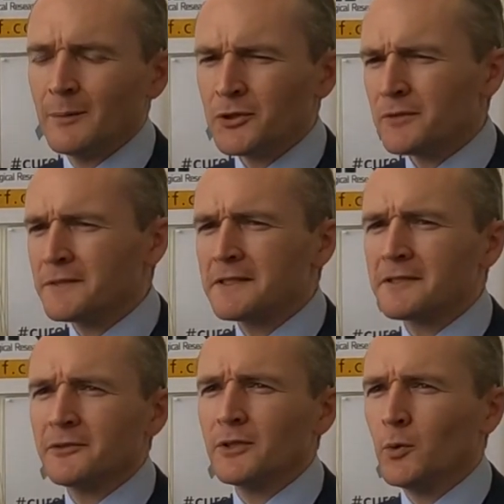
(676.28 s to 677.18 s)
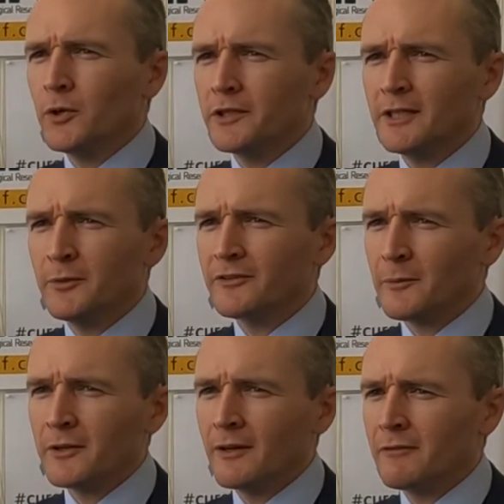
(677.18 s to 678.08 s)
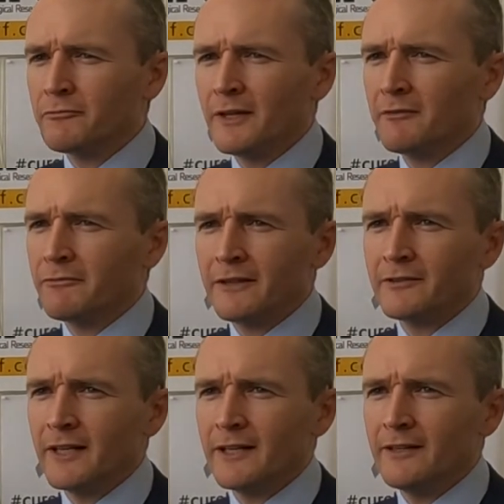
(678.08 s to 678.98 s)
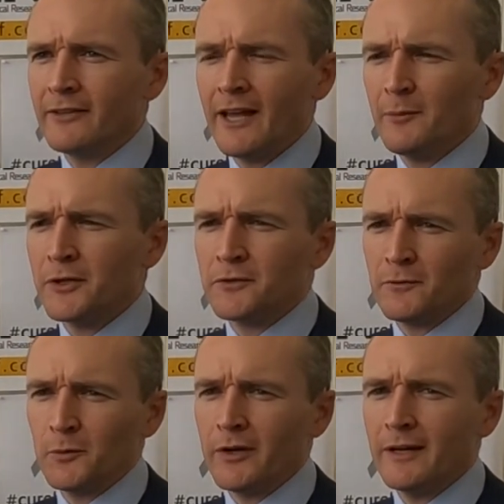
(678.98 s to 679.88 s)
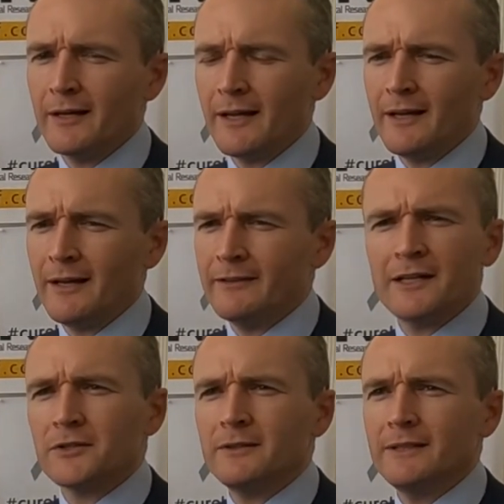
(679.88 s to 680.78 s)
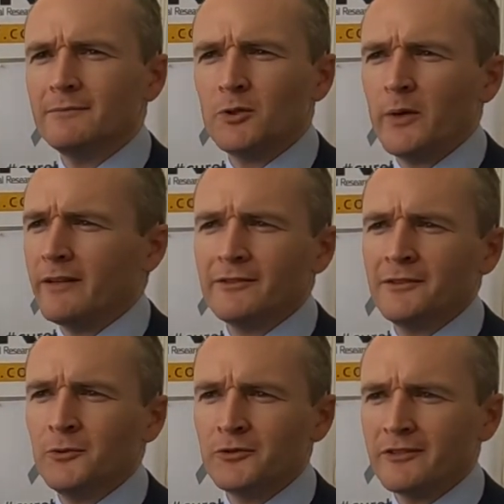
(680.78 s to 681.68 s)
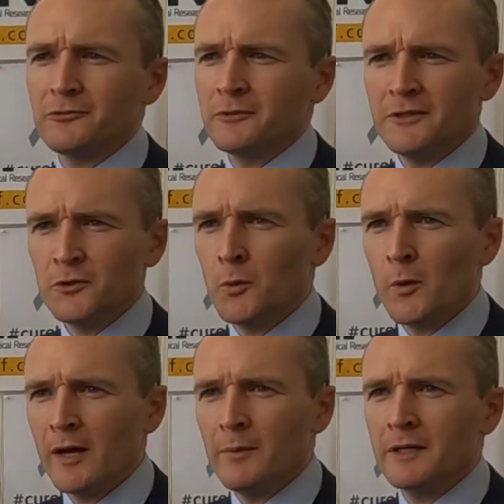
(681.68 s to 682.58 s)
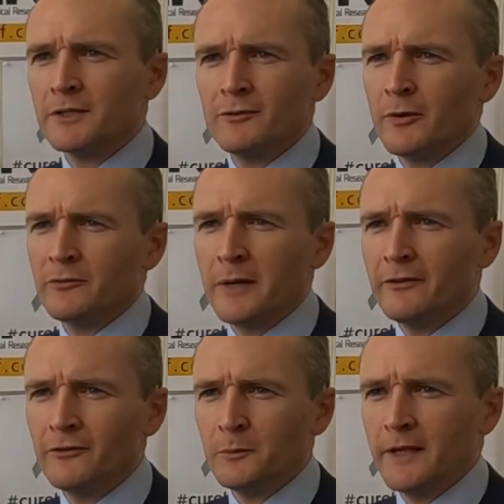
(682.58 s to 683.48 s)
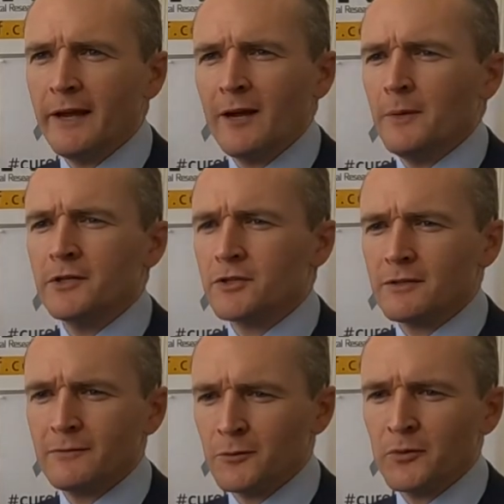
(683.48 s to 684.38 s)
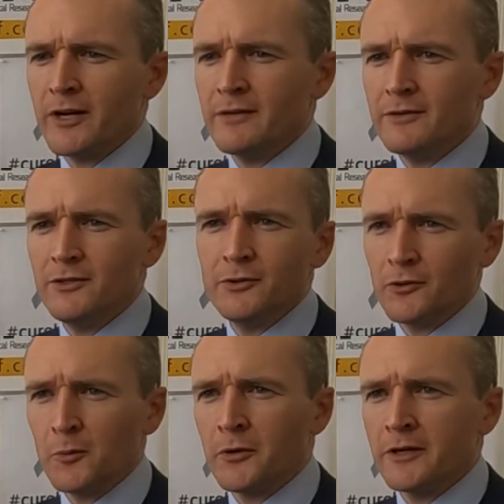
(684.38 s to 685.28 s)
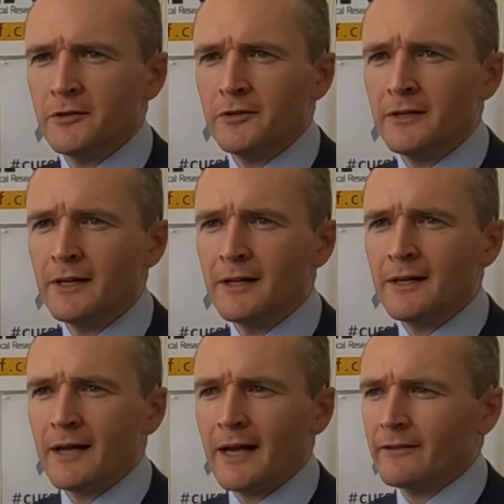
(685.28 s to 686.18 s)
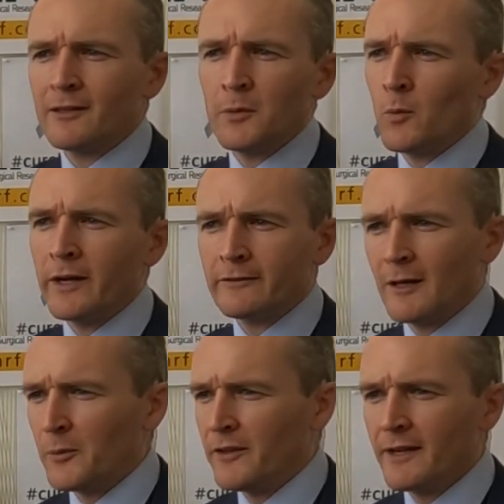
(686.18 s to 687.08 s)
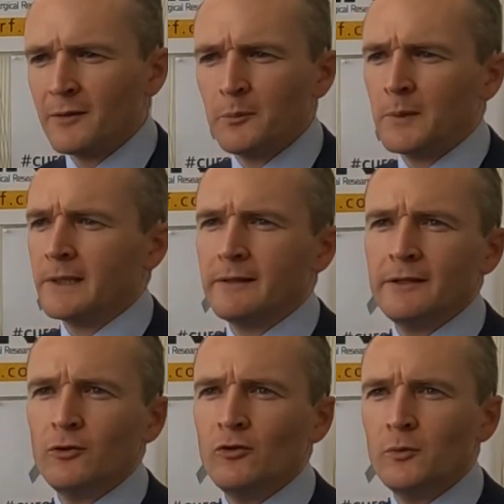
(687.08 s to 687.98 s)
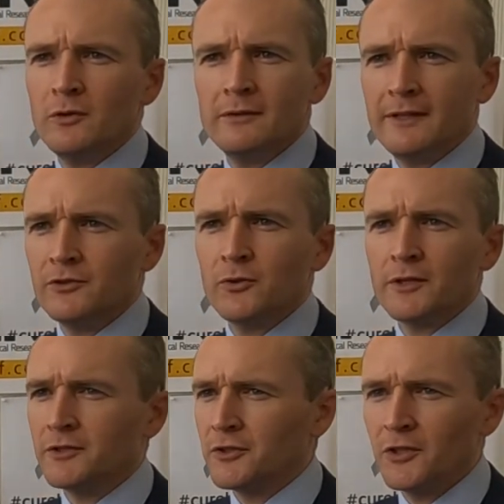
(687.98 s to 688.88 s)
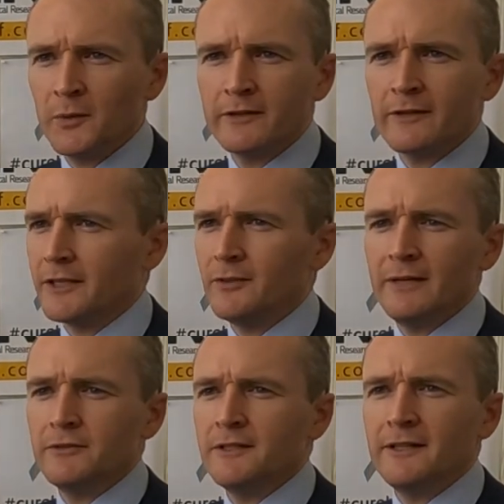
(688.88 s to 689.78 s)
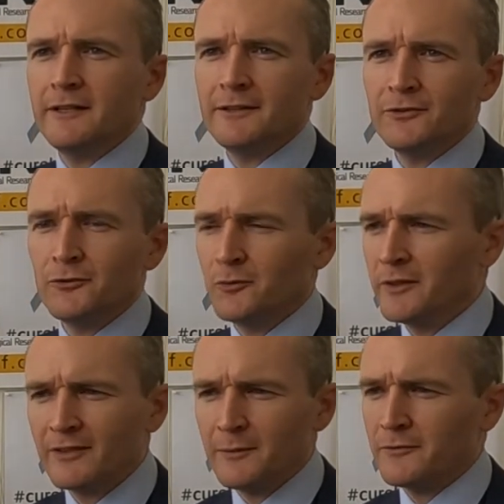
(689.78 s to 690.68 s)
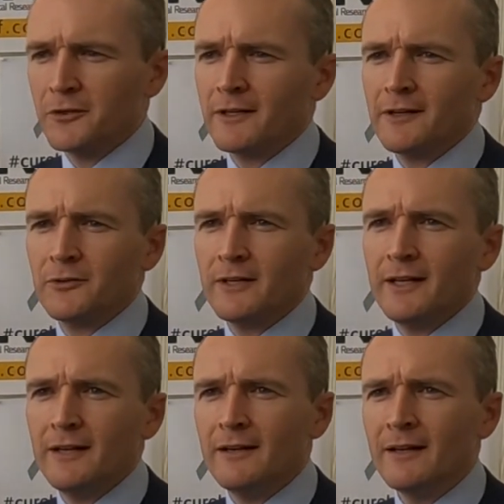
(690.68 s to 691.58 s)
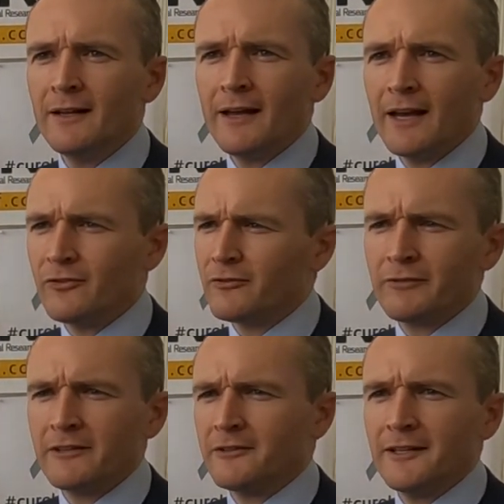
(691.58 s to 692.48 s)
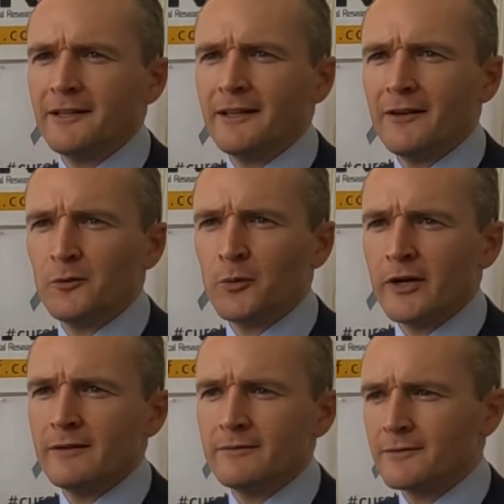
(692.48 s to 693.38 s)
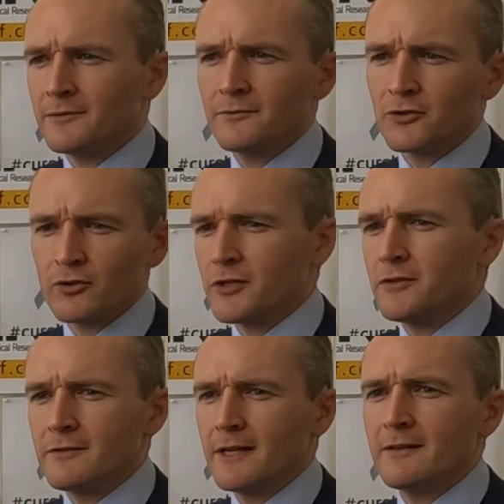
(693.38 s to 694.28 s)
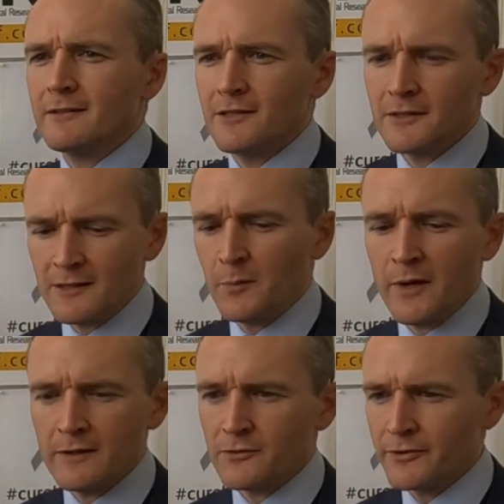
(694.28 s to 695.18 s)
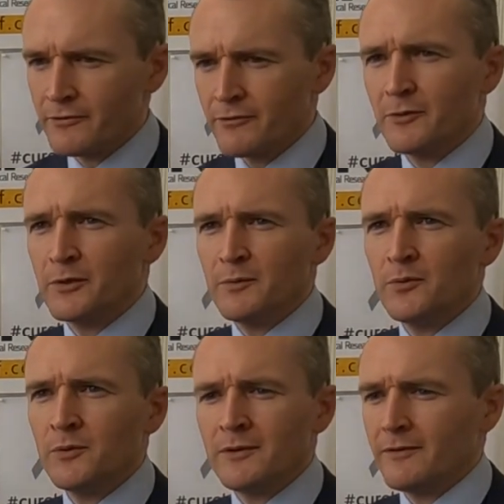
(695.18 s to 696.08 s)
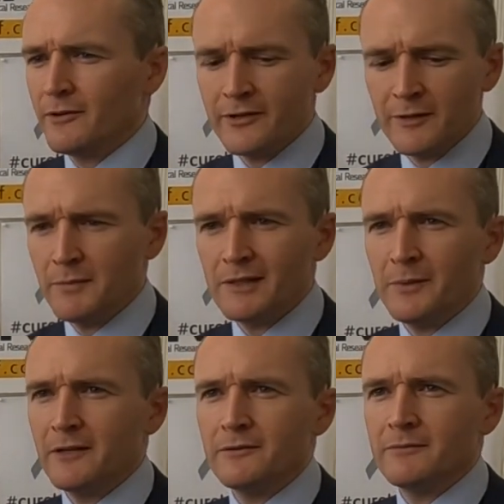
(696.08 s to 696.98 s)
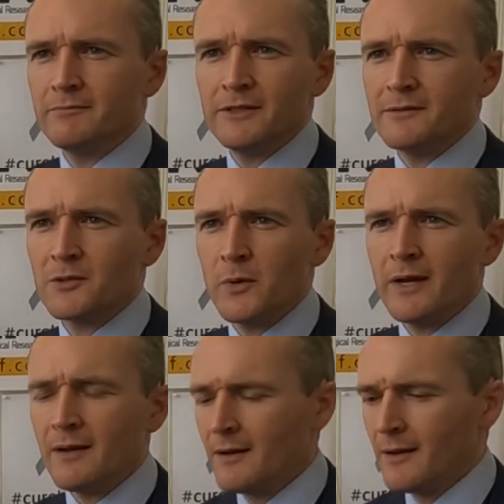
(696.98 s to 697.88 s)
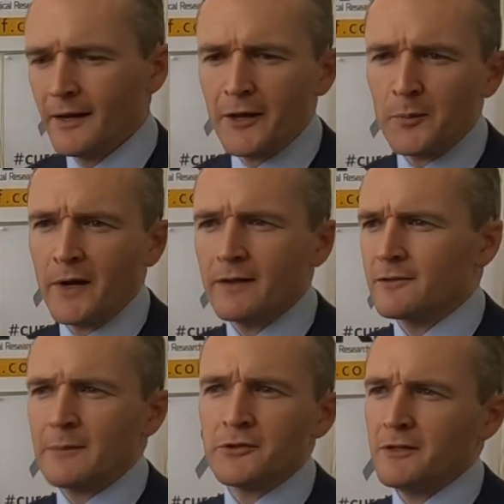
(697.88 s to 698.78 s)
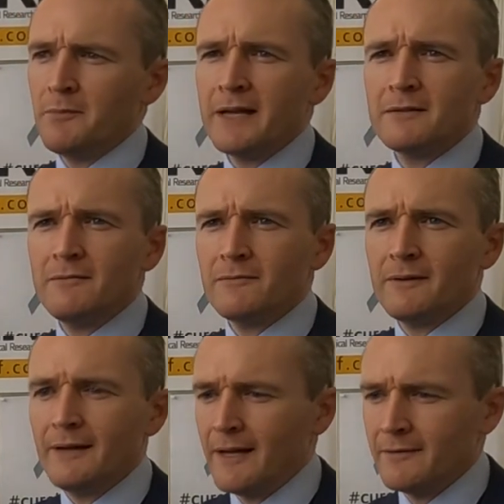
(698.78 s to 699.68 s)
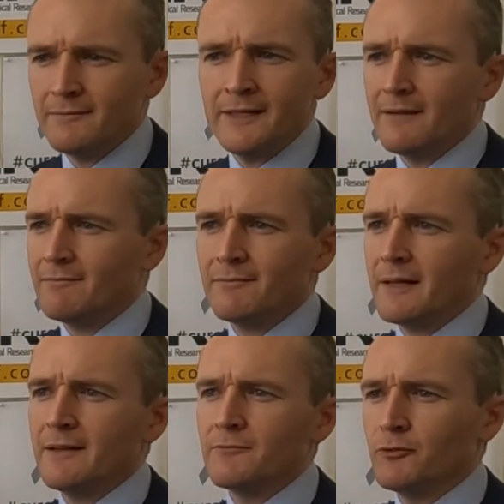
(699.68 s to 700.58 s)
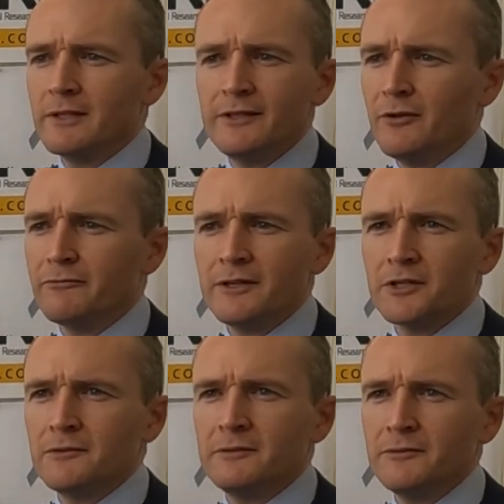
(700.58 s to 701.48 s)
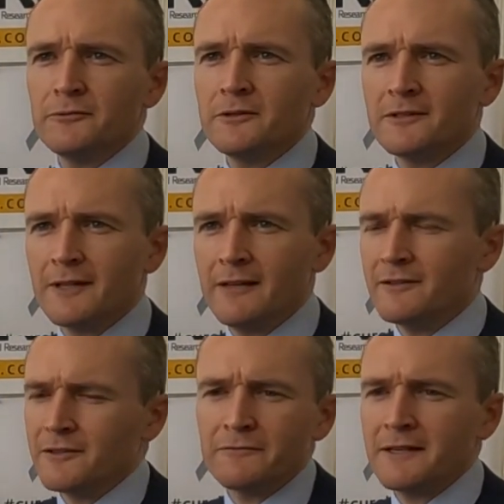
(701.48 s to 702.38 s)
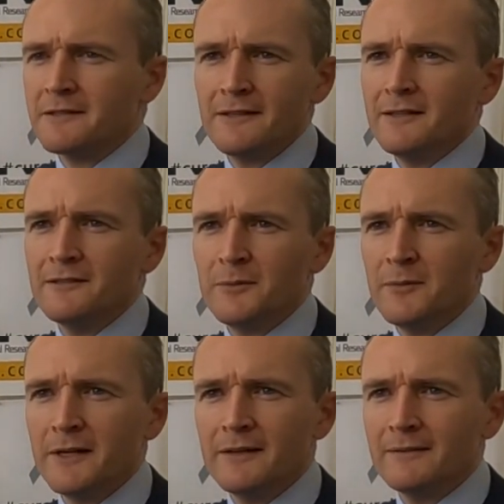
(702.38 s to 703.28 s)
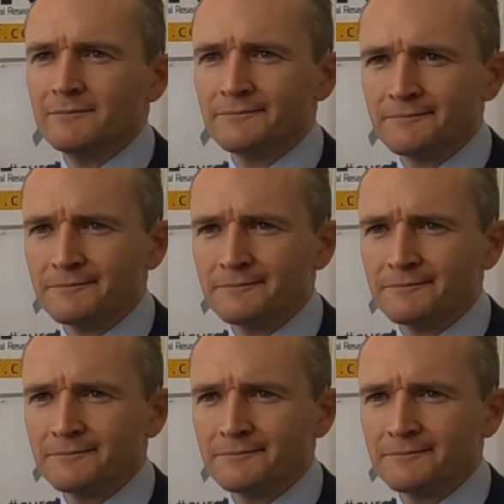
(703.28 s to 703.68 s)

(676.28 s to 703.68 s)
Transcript: I'm not sure if it's necessarily quirky, but something that I've found fascinating is how much of the brain is actually quiescent or doesn't really do all that much. It always amazes me how much of the brain that you can operate on and someone wakes up and they're completely normal and talking to you and it's like you never did anything to them except they've got a cut on their head. And it's just fascinating how the brain sort of structures that so that some parts are incredibly important and they're only a millimetre, you know, square, and other parts are absolutely massive, and yet there's really no functional difference. And it's just fascinating to me about that.